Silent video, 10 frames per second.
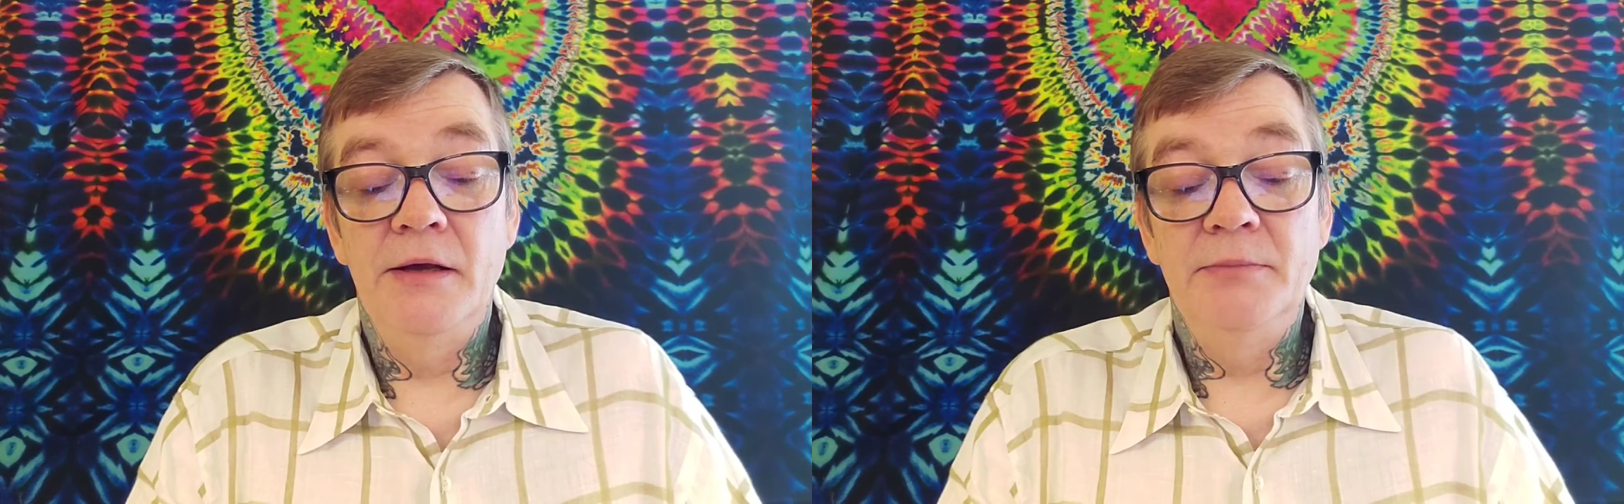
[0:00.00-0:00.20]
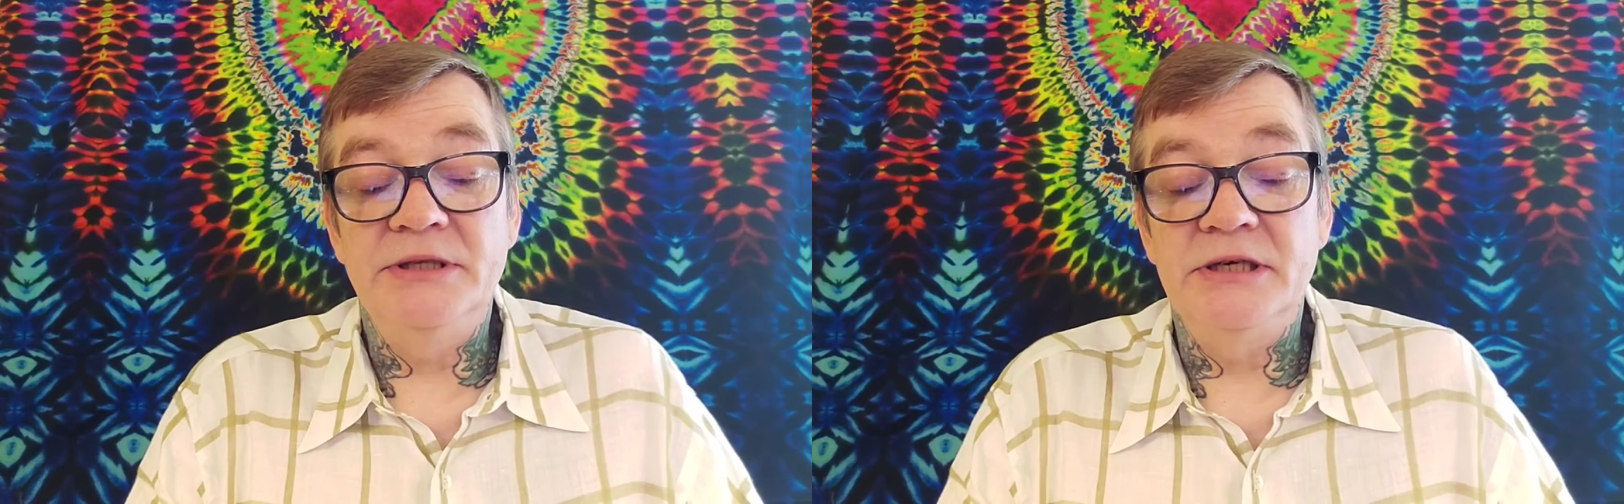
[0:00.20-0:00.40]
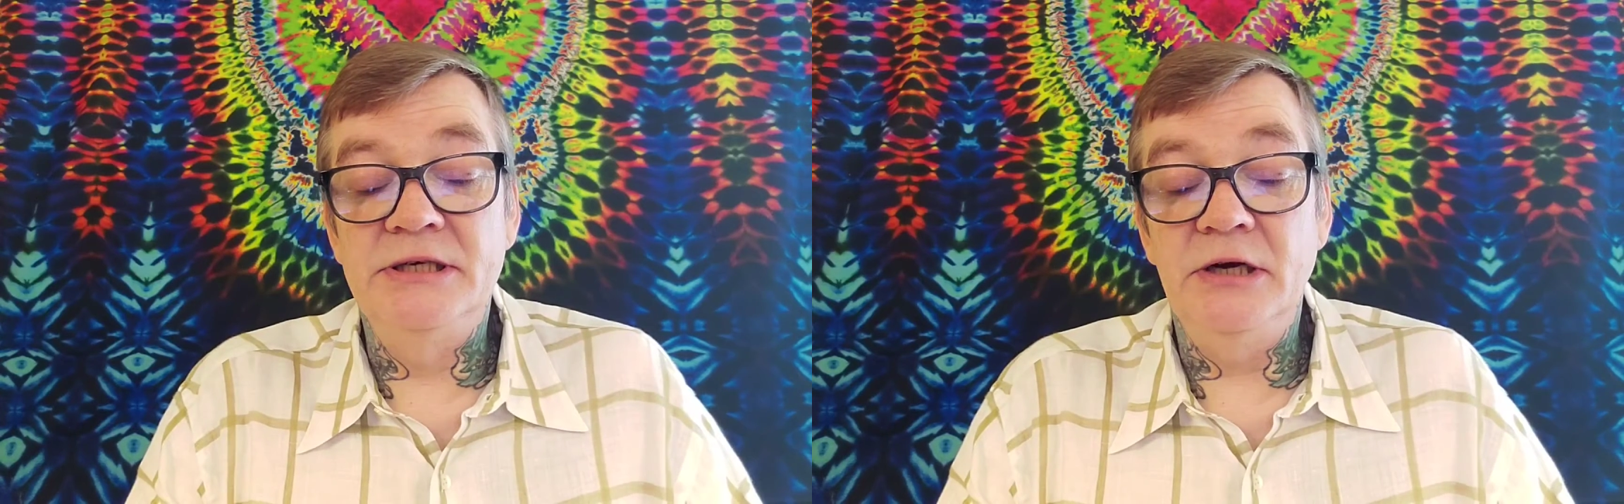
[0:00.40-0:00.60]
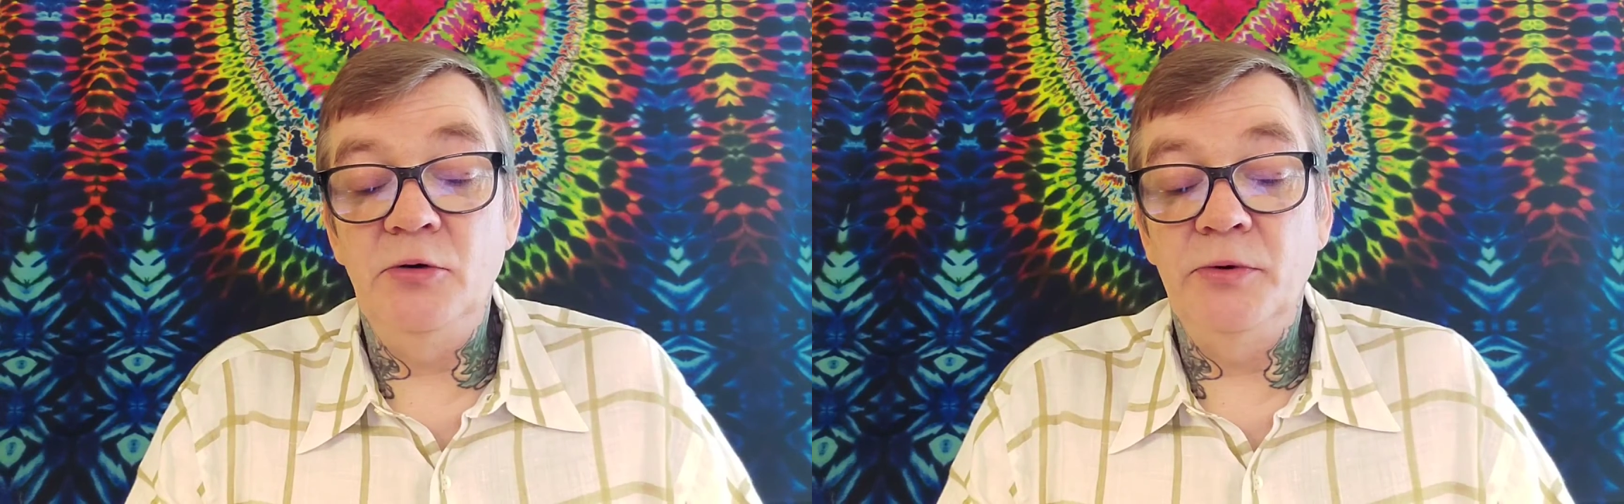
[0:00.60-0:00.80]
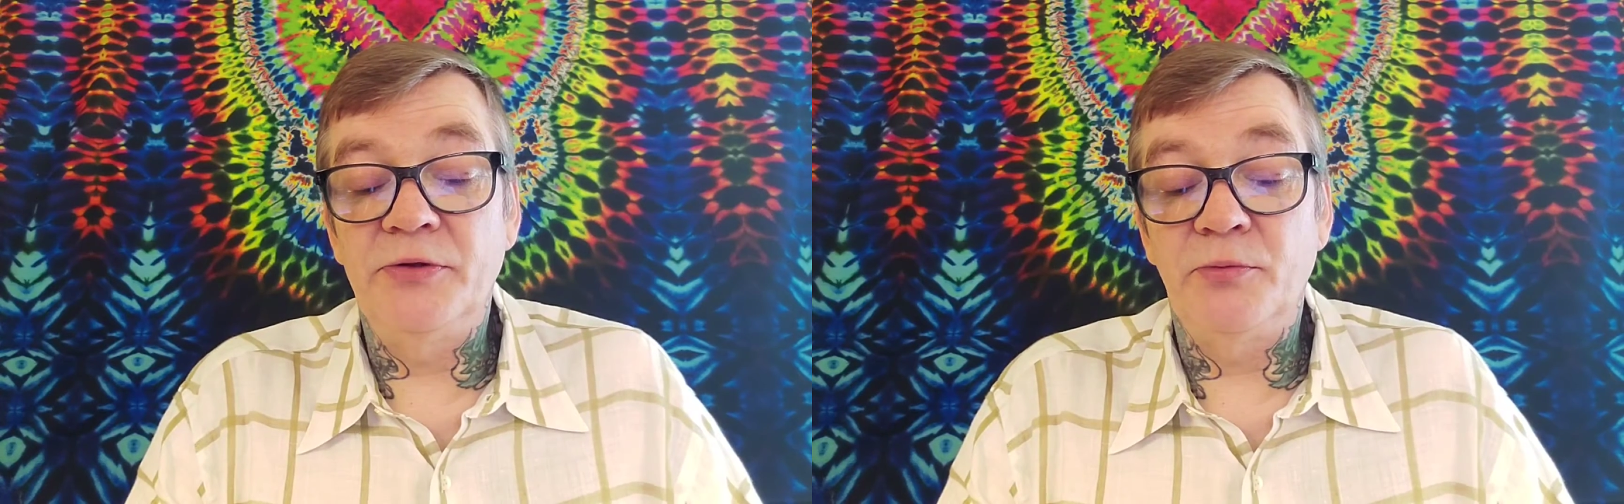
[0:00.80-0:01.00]
But to
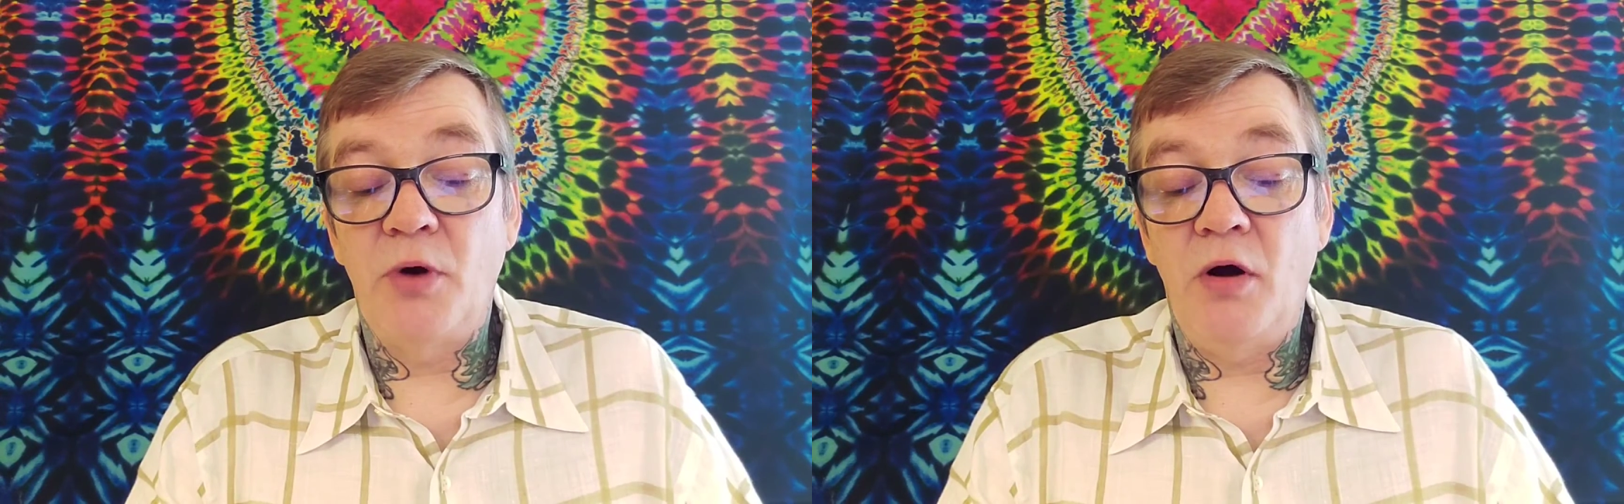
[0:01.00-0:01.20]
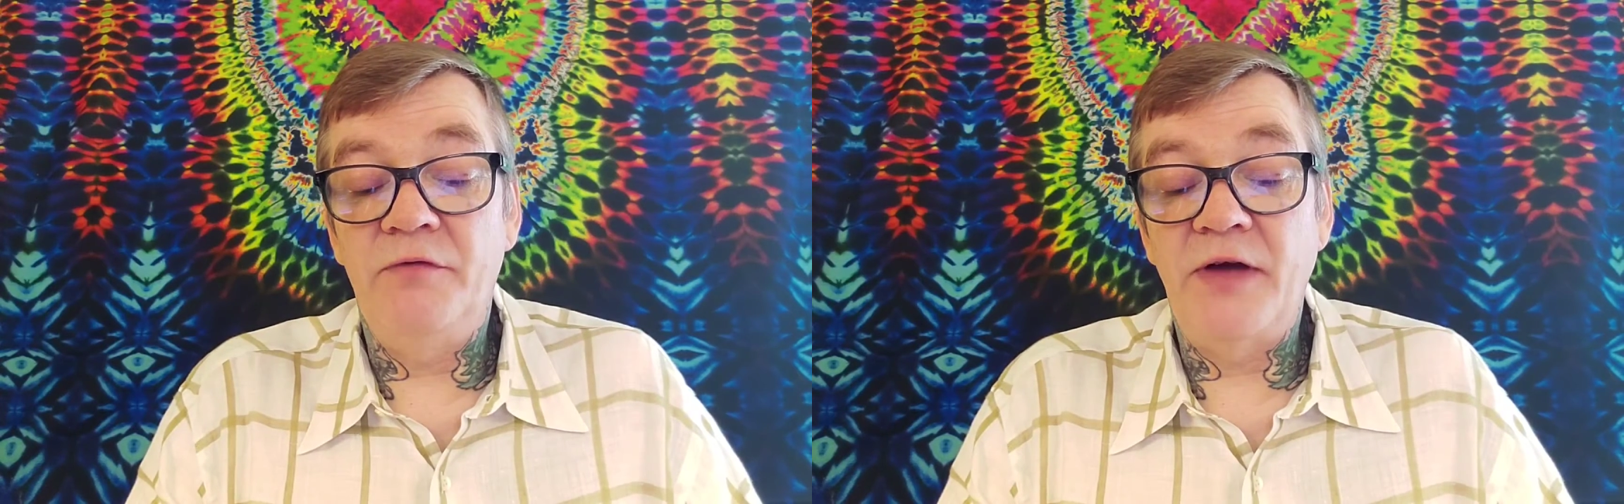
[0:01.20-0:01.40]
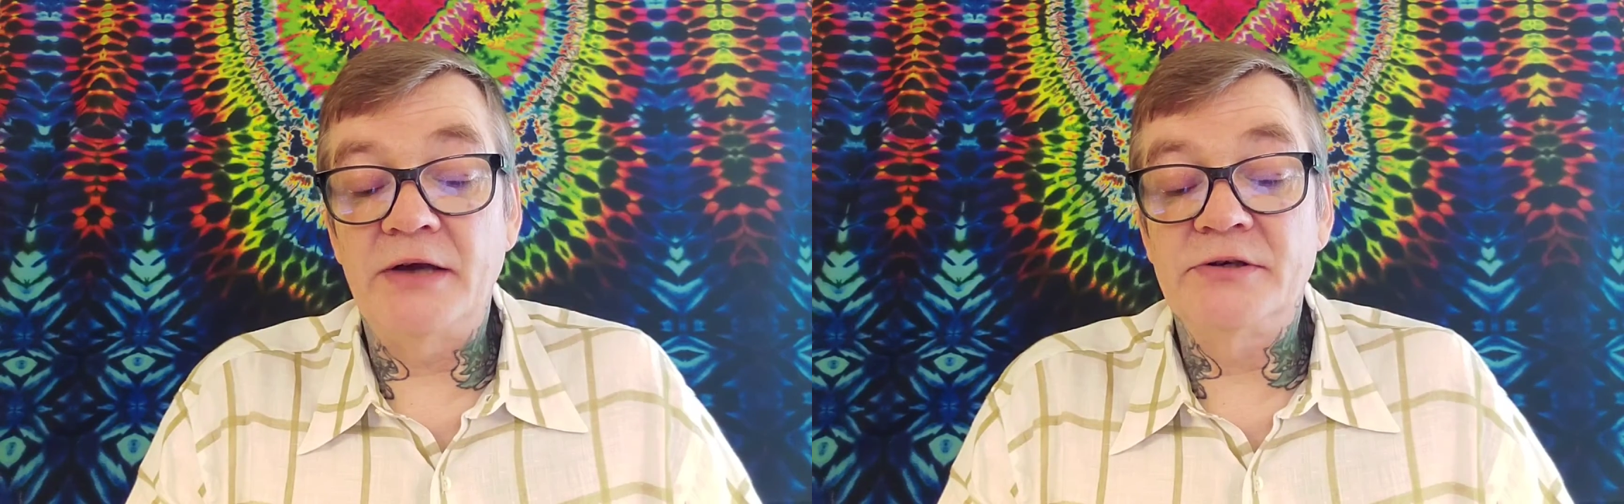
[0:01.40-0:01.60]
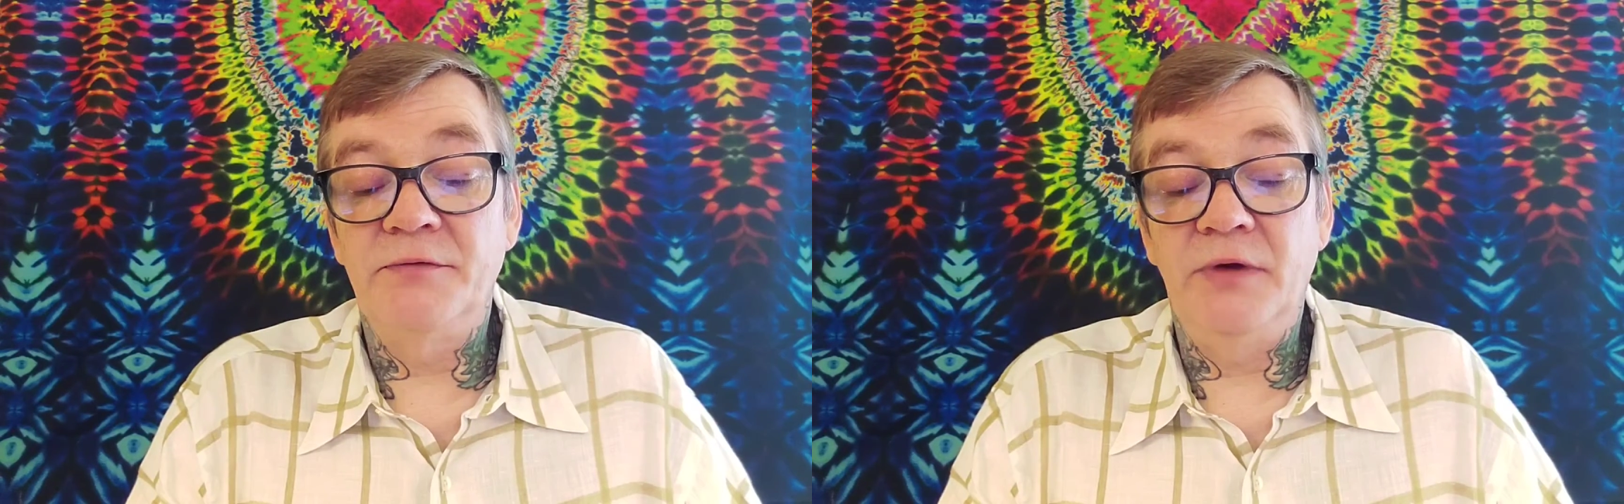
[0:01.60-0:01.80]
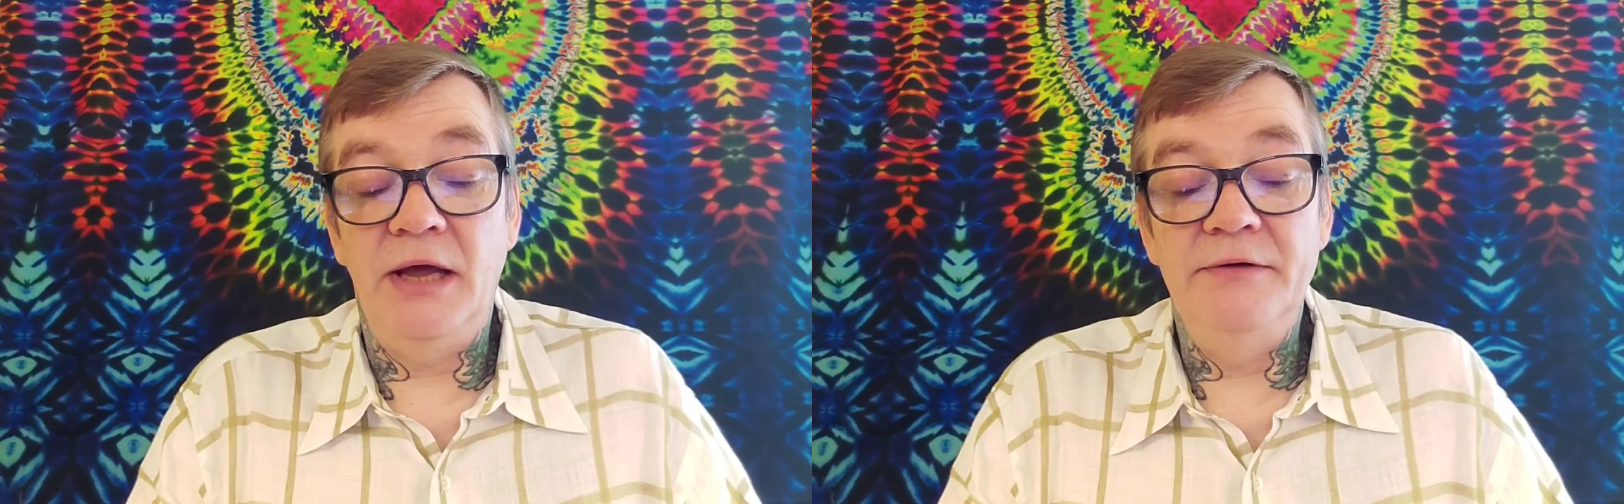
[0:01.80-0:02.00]
deal with the raw facts
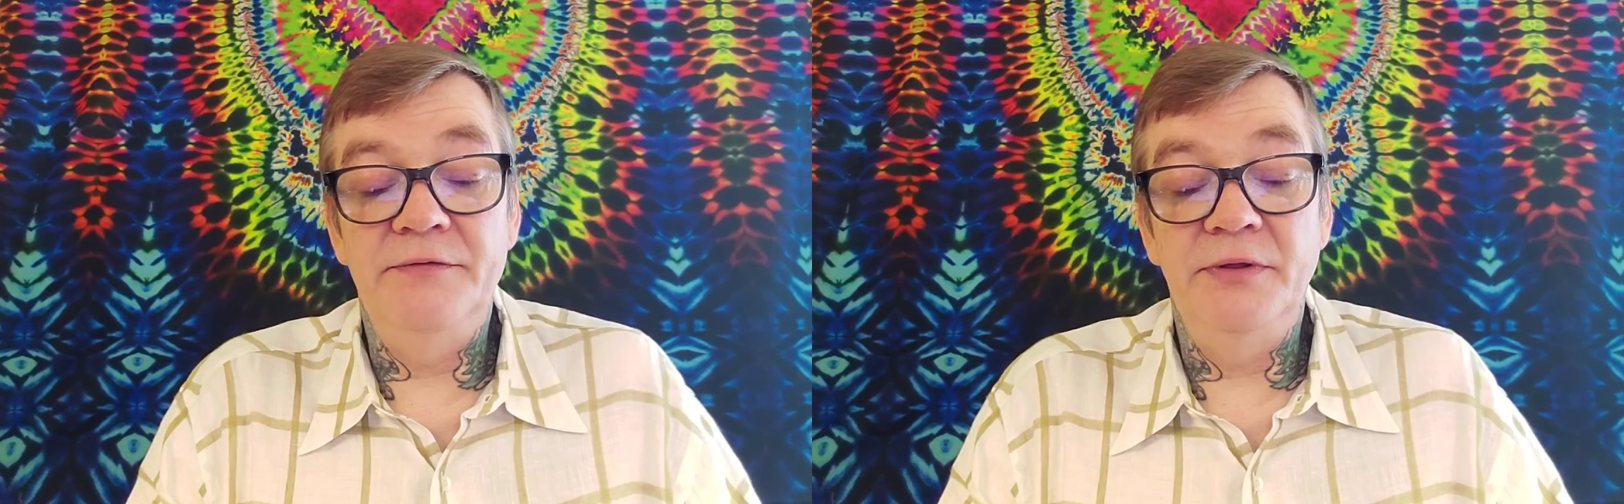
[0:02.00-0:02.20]
of life